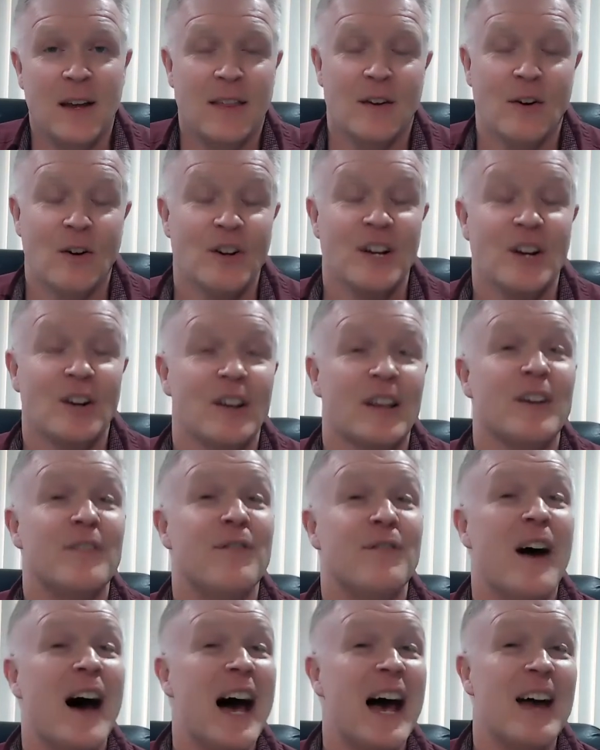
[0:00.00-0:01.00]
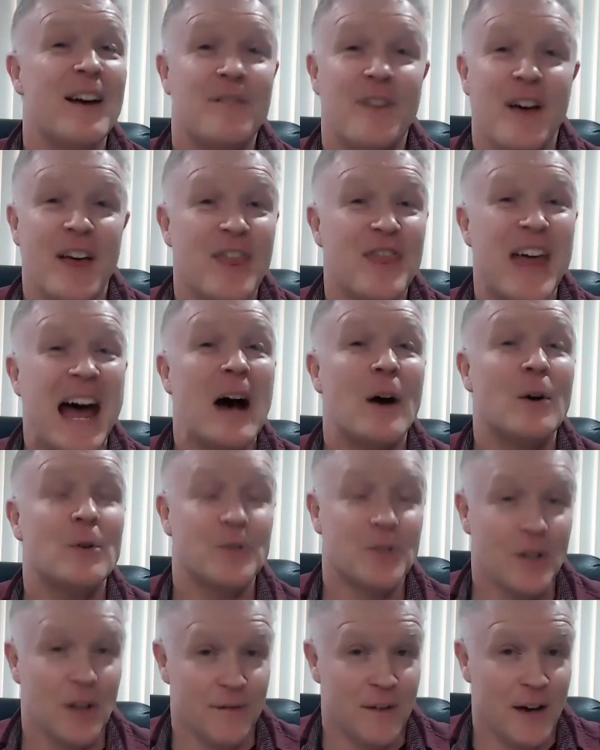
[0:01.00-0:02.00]
There are nearly
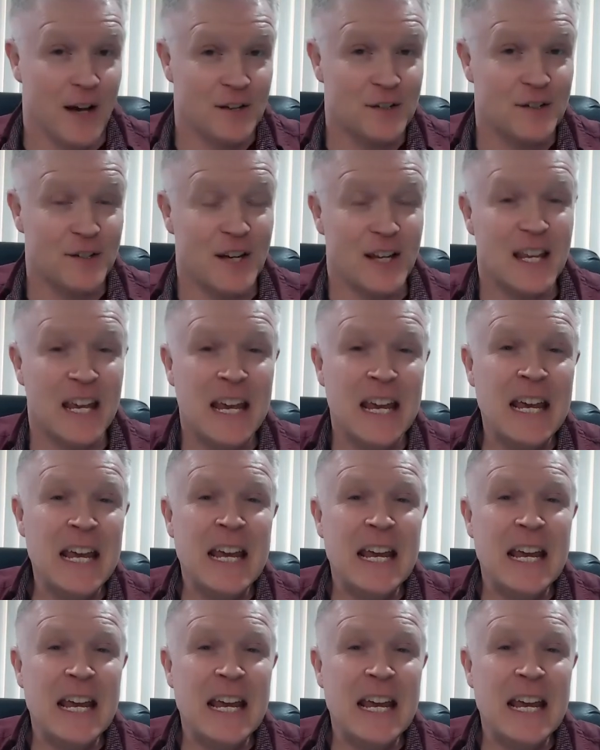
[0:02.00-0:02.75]
5,000 of us, and